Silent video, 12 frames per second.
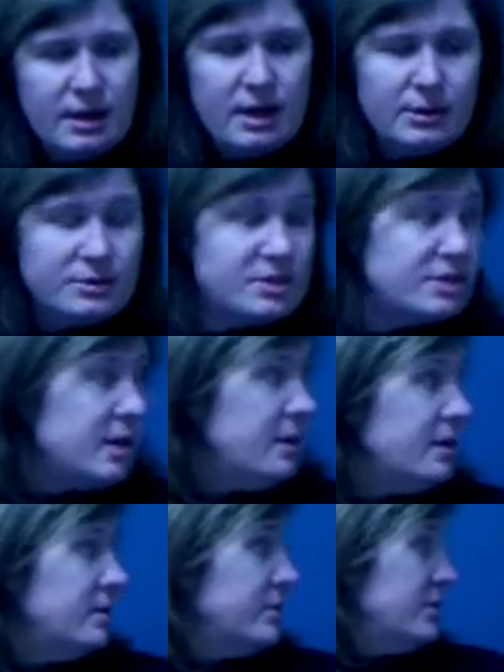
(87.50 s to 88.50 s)
and then I would
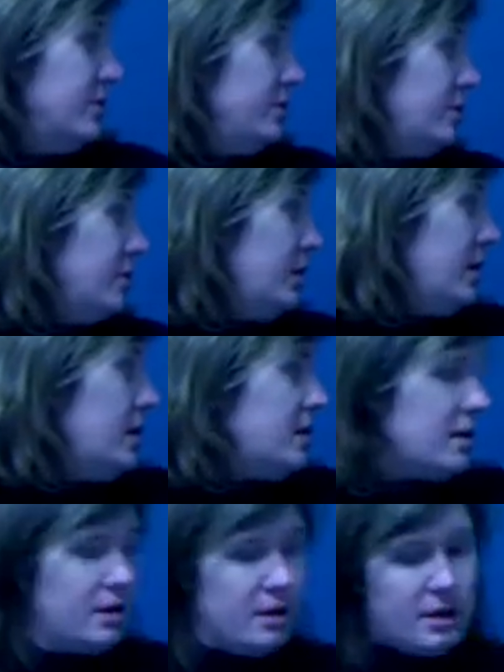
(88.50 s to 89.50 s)
just get them to
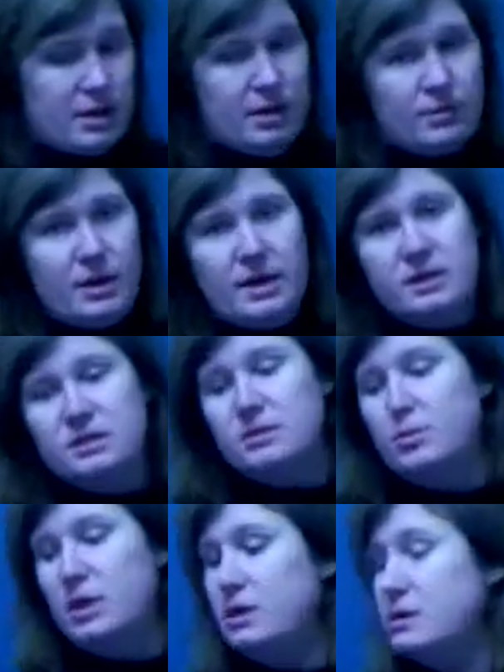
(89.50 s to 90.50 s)
erase the